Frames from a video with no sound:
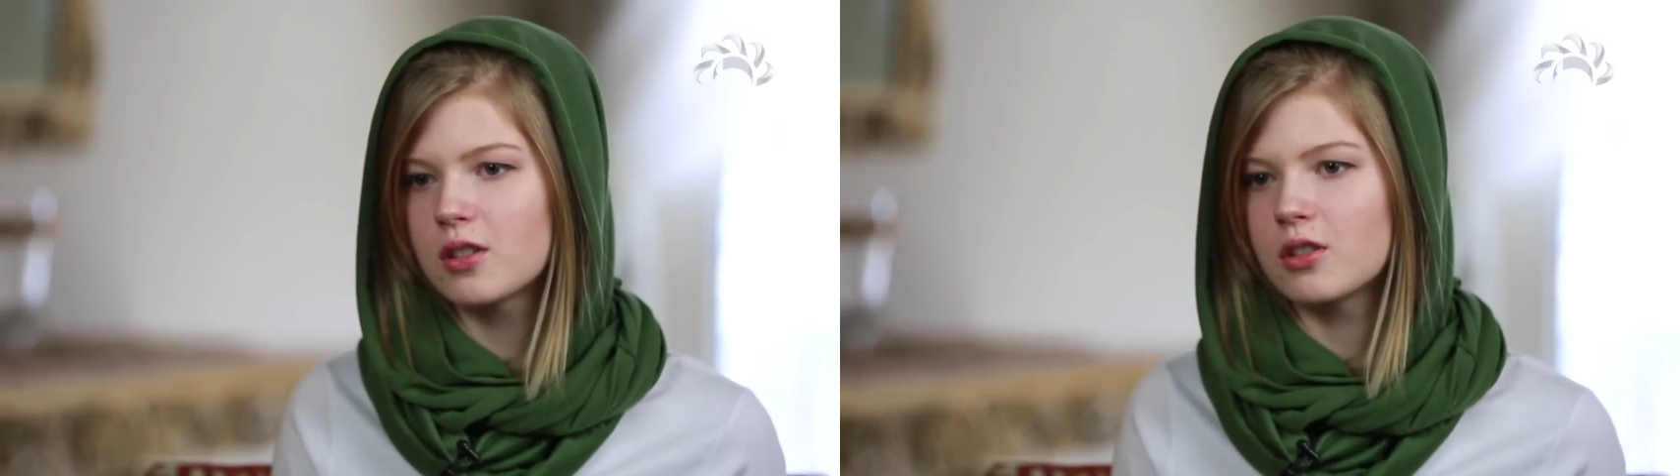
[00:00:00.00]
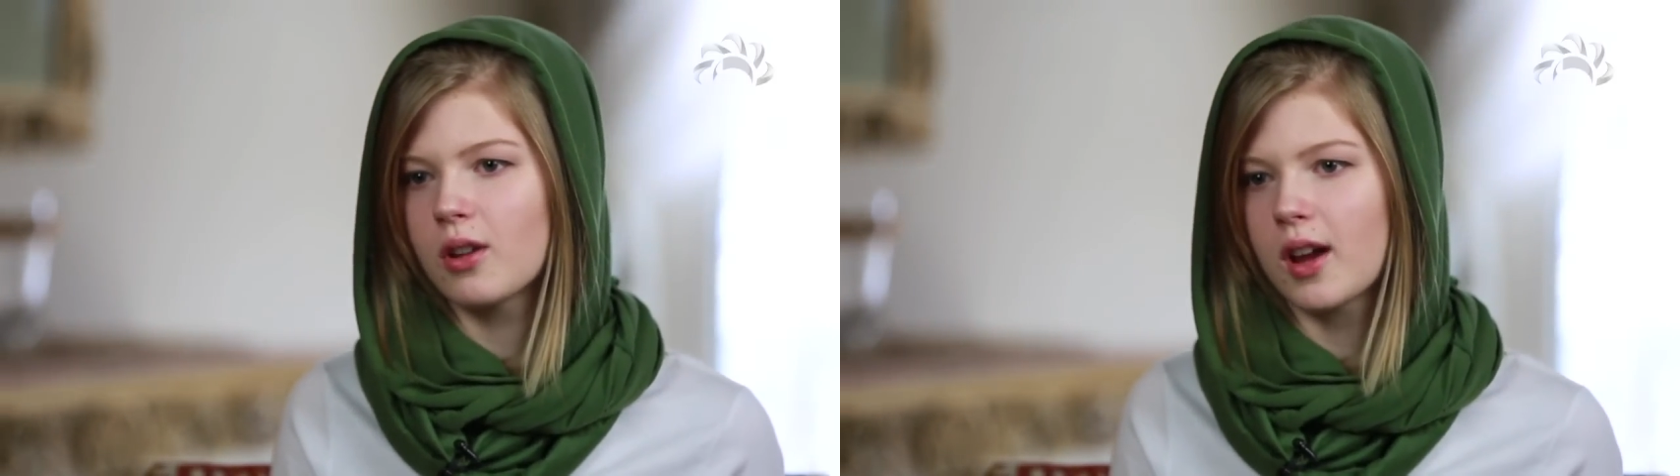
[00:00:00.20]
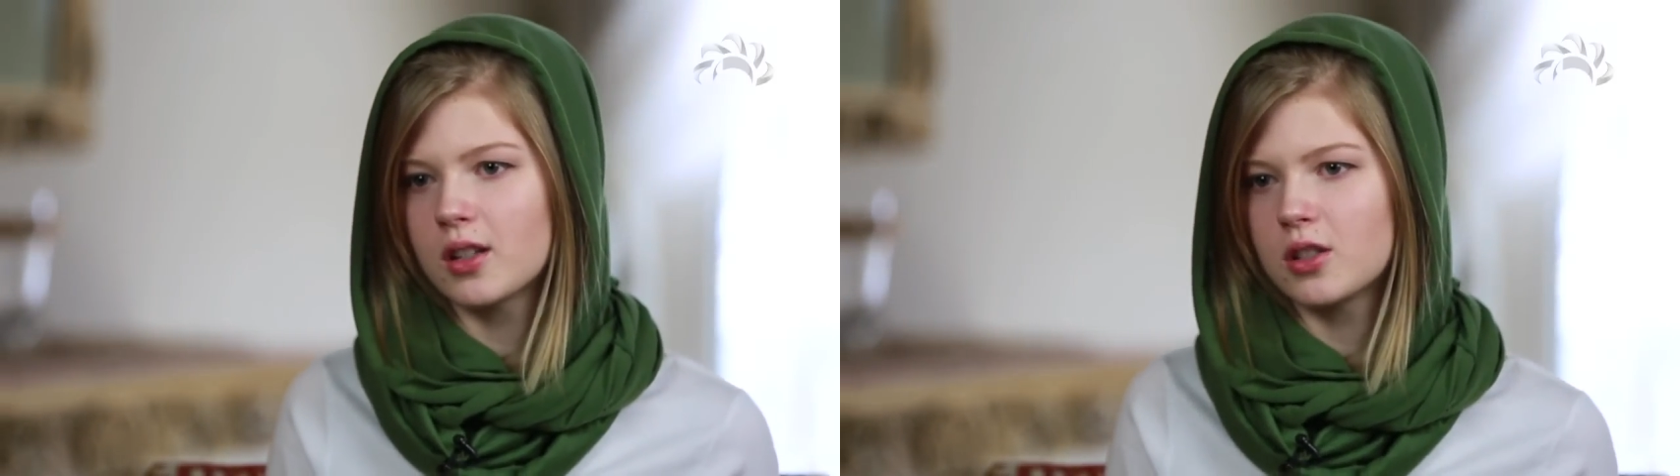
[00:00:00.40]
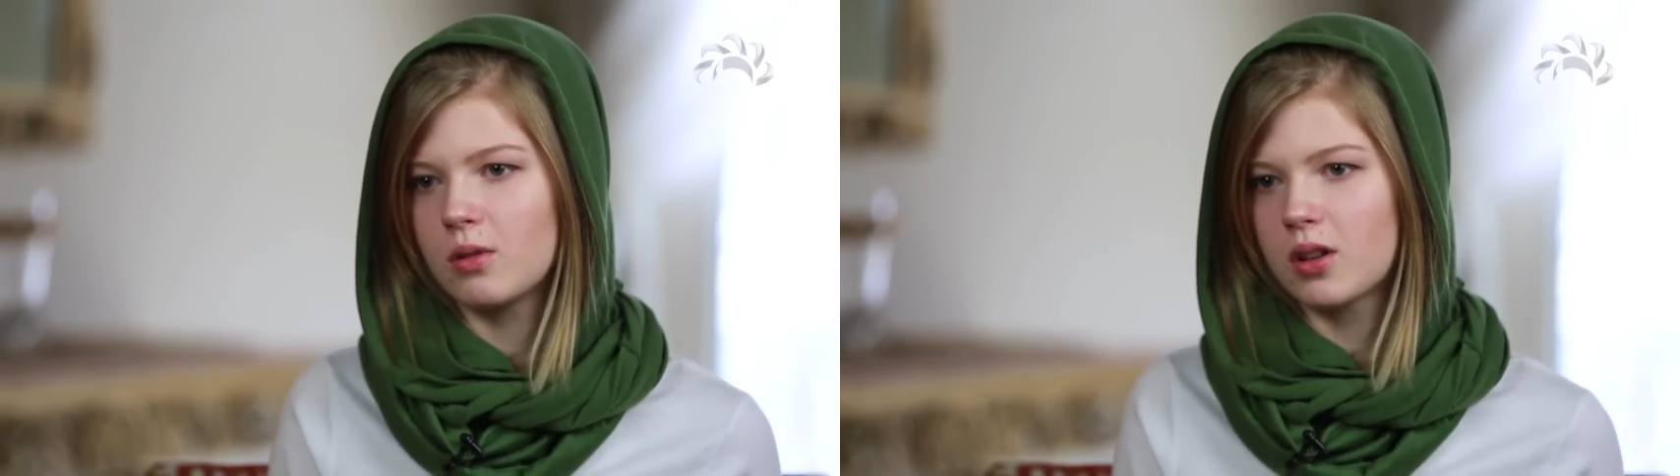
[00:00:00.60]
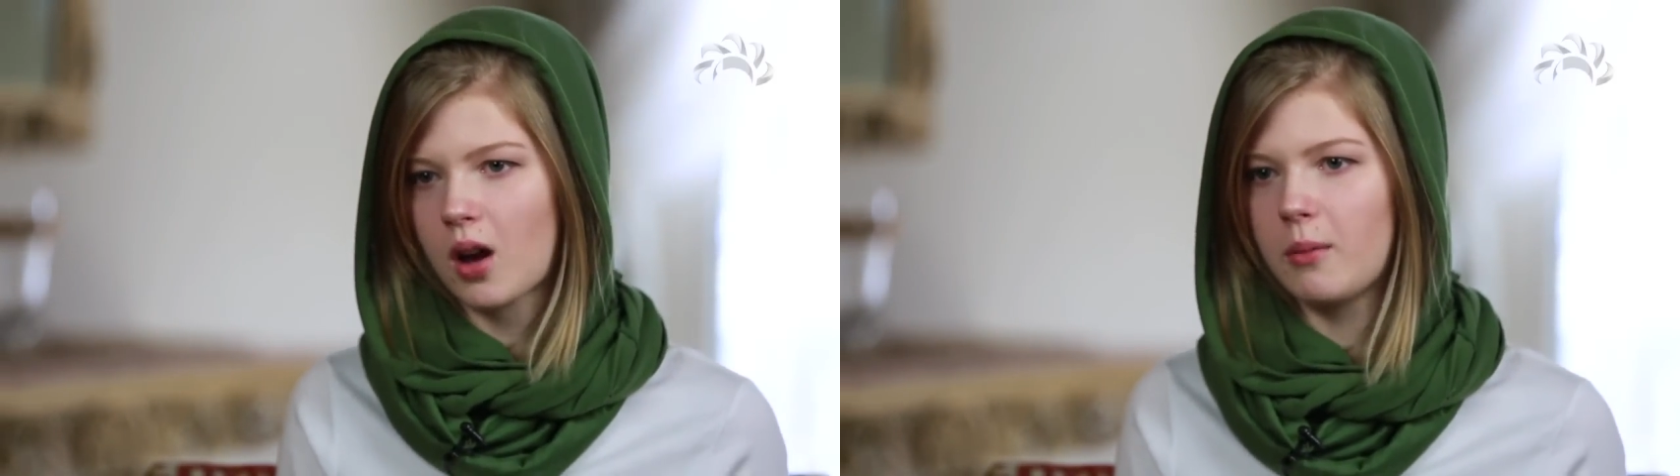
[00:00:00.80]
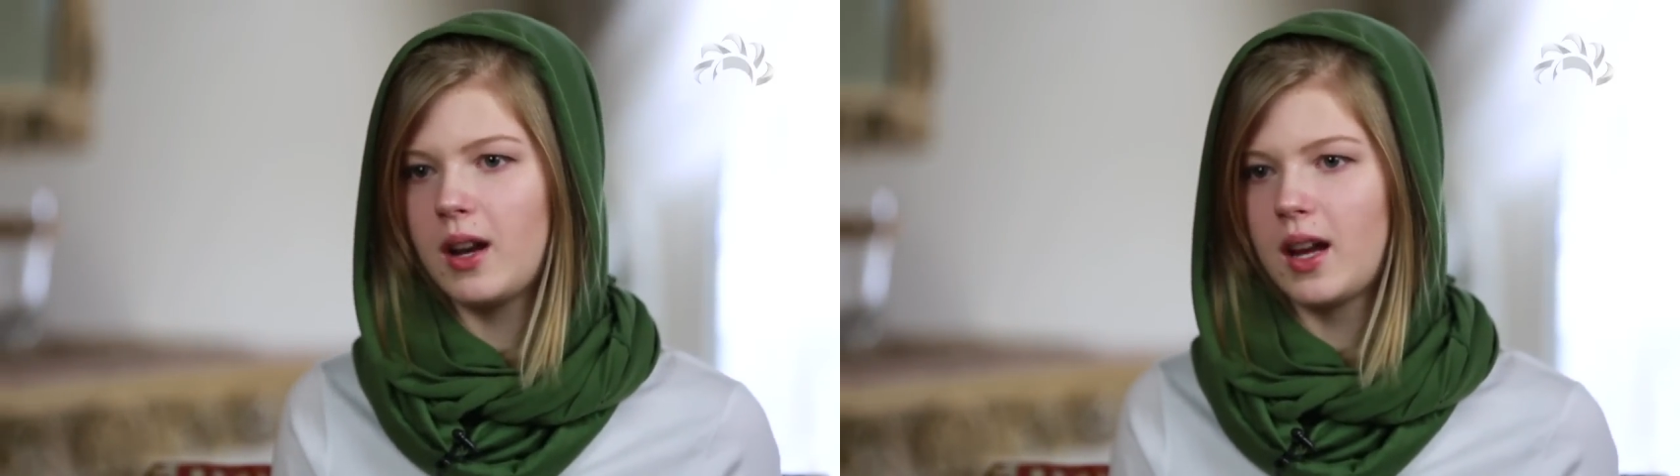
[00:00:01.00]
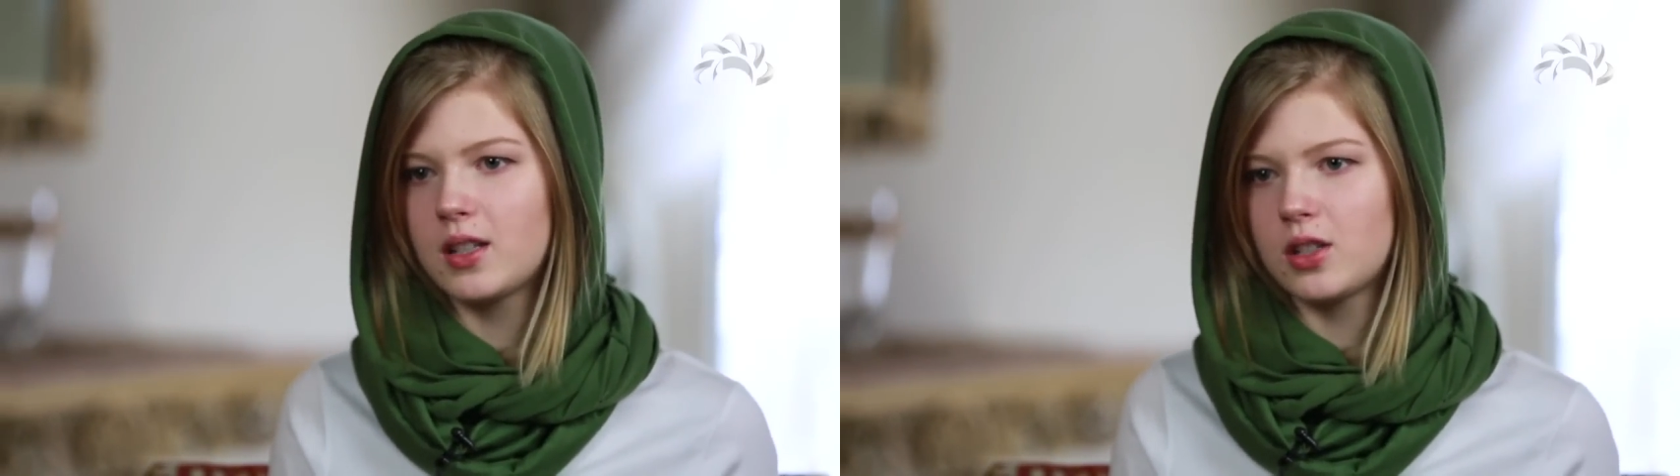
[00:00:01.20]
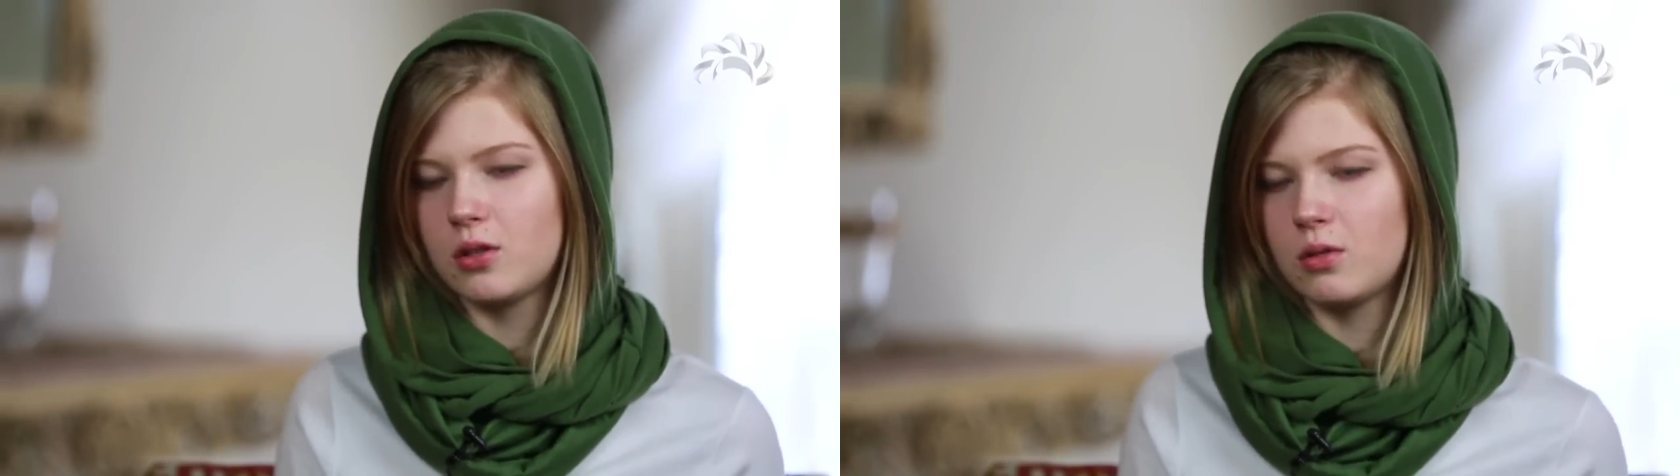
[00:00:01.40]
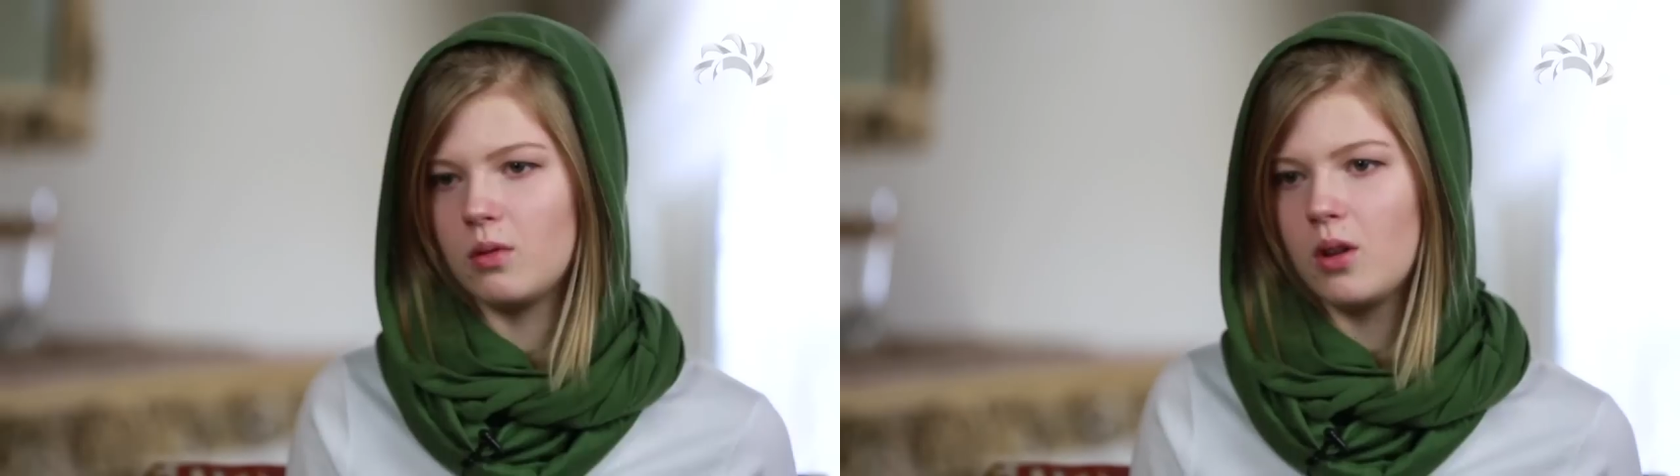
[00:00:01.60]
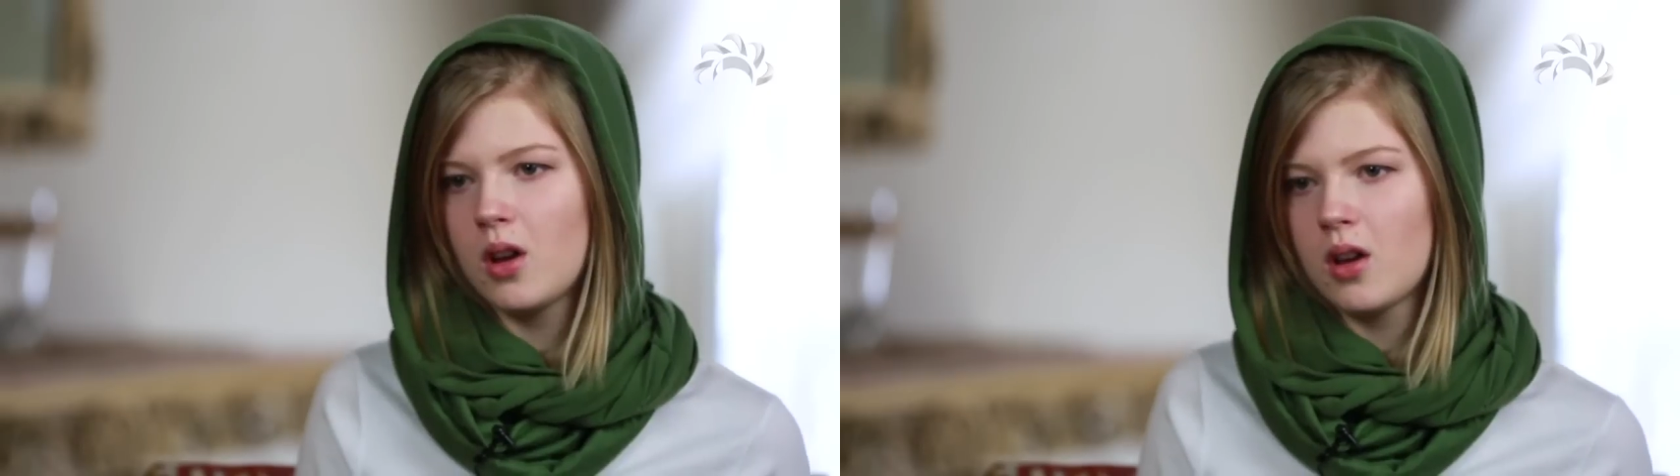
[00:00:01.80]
are trying to accommodate to